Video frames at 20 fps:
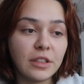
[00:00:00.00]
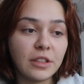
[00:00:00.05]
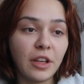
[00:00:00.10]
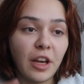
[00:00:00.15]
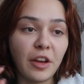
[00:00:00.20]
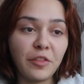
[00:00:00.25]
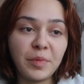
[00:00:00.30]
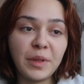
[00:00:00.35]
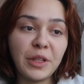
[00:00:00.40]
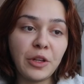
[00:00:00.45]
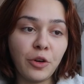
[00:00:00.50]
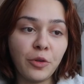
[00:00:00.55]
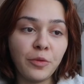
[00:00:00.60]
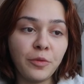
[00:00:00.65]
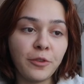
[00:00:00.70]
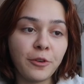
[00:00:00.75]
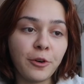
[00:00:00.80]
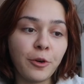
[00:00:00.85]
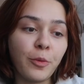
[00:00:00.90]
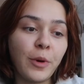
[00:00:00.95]
So I've been home
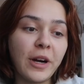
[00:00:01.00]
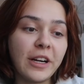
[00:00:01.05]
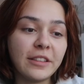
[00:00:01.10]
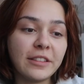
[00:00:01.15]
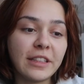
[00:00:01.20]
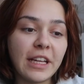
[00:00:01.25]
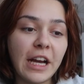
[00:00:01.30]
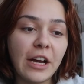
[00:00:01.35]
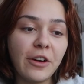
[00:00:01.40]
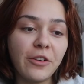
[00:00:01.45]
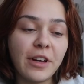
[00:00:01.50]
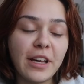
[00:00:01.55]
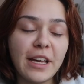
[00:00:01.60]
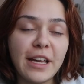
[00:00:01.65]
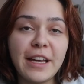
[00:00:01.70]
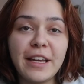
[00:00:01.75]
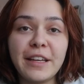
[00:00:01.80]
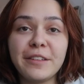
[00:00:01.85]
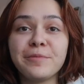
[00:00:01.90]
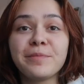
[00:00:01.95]
for a while now,
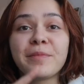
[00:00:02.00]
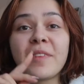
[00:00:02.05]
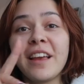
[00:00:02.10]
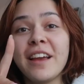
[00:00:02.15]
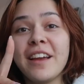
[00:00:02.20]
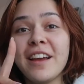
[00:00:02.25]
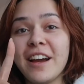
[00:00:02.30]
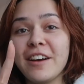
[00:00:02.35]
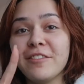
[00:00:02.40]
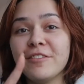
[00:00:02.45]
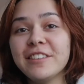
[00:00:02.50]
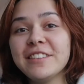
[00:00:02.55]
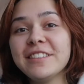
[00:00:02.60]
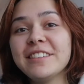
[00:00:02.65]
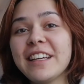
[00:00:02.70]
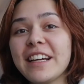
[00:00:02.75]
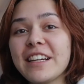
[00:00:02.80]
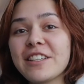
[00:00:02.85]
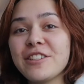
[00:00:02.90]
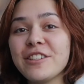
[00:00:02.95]
and I want
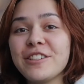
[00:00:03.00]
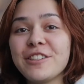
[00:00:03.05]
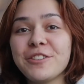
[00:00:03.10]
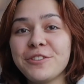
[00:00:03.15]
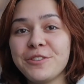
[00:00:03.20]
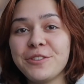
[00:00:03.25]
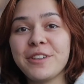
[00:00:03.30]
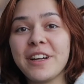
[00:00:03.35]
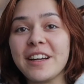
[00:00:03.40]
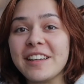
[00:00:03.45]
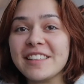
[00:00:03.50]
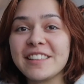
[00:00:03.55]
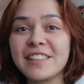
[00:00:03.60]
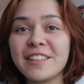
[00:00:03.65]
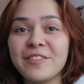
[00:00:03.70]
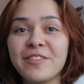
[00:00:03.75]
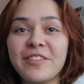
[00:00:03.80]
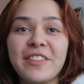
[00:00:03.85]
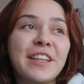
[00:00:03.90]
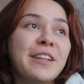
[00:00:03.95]
to actually show you guys
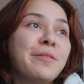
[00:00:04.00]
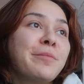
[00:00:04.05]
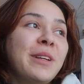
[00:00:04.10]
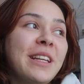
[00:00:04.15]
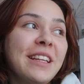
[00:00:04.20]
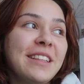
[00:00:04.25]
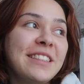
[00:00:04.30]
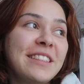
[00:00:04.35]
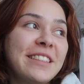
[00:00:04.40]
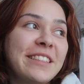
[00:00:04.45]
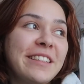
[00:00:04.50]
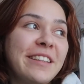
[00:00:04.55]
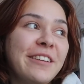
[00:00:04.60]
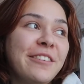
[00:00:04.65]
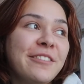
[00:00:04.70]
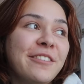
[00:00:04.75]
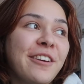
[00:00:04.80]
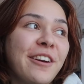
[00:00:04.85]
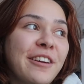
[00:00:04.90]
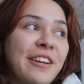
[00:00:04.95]
something, but it's
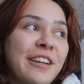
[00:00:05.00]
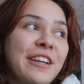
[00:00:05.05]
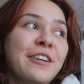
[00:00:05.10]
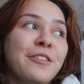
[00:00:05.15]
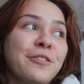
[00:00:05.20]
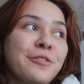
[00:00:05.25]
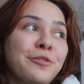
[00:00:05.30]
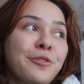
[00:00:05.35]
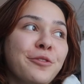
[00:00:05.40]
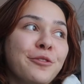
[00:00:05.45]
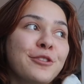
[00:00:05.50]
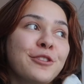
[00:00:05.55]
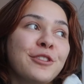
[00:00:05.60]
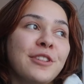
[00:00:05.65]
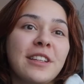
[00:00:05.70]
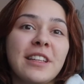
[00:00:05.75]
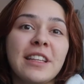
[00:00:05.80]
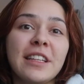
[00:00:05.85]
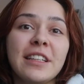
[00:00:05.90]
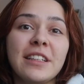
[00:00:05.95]
still not here,
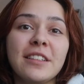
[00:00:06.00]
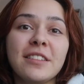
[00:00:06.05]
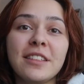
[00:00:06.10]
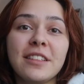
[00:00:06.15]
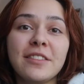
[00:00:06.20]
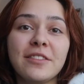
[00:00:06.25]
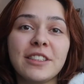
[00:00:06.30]
unfortunately.